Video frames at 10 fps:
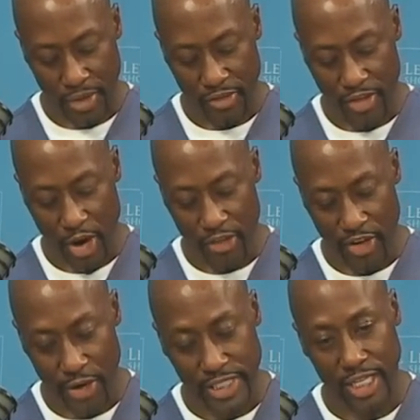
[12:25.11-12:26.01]
Very,
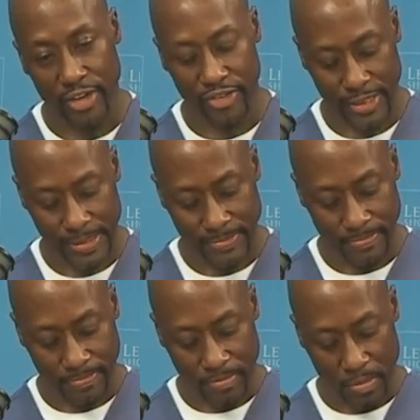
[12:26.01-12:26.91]
very tough.
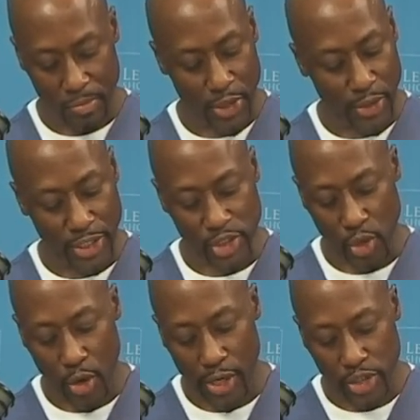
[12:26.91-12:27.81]
But you get
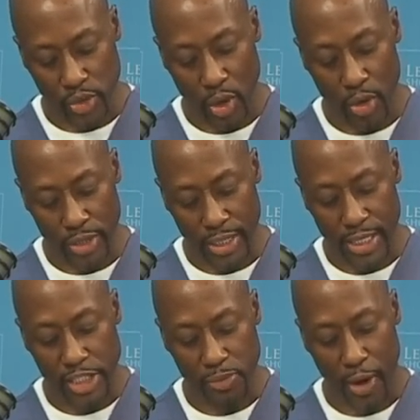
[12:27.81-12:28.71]
stronger and stronger. The
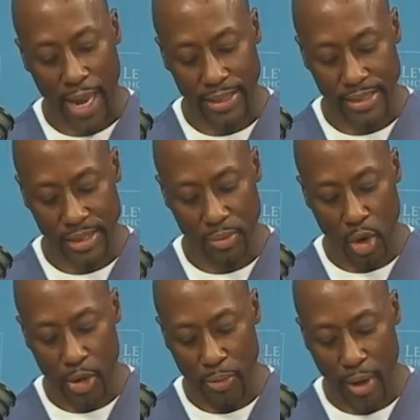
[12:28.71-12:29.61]
key is practice. The
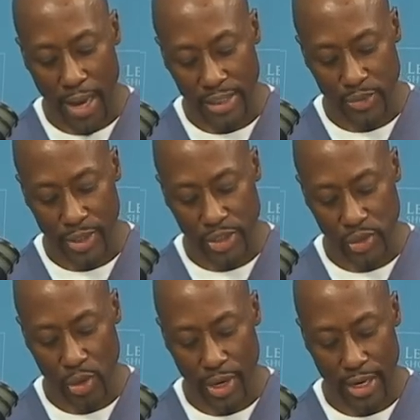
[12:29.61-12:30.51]
more we practice, we get
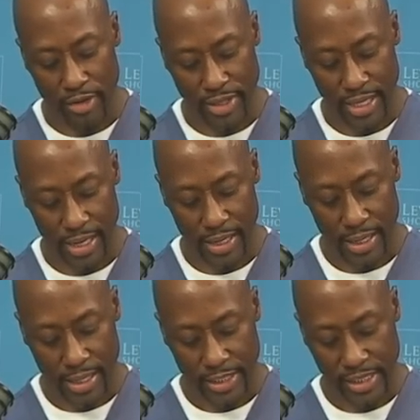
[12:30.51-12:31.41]
stronger at everything.
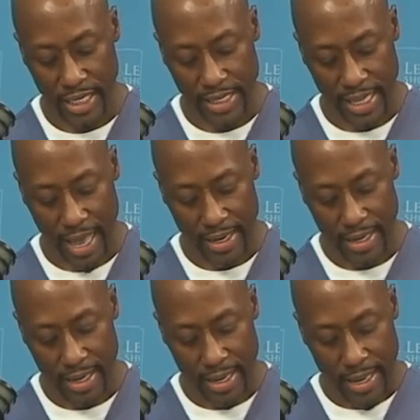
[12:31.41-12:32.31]
Just like that.
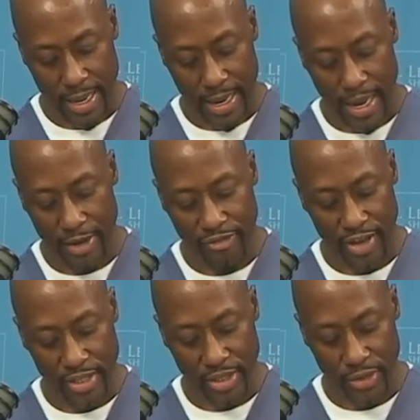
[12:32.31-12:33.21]
I got
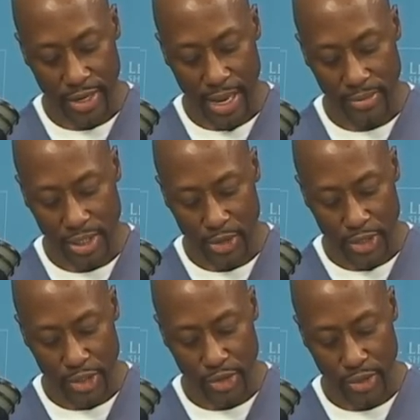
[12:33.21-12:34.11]
faith in you gamers. I know you
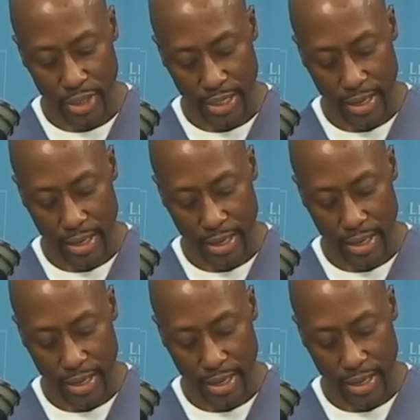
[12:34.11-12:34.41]
can do it.